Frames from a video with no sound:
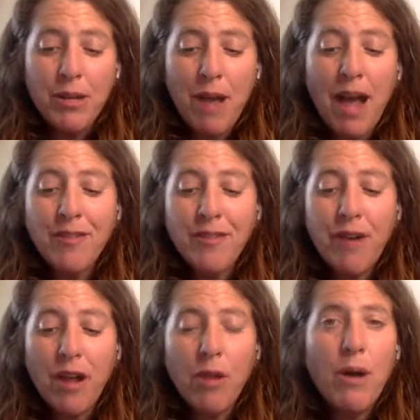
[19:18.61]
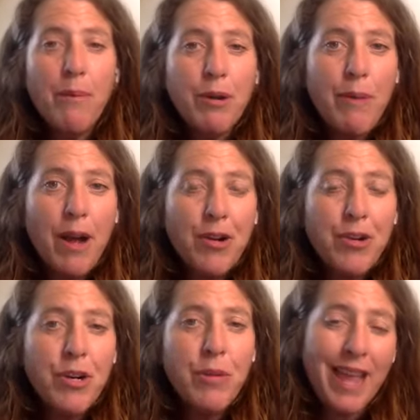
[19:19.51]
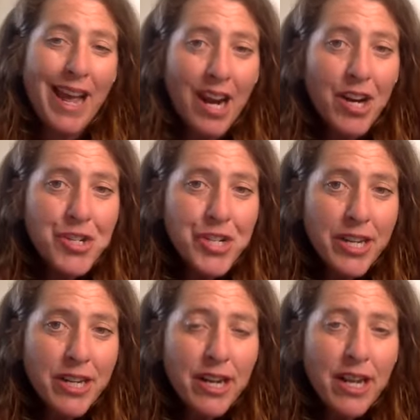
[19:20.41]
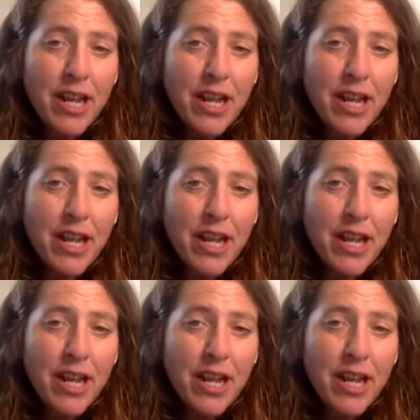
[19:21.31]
You have to follow up your boundary with action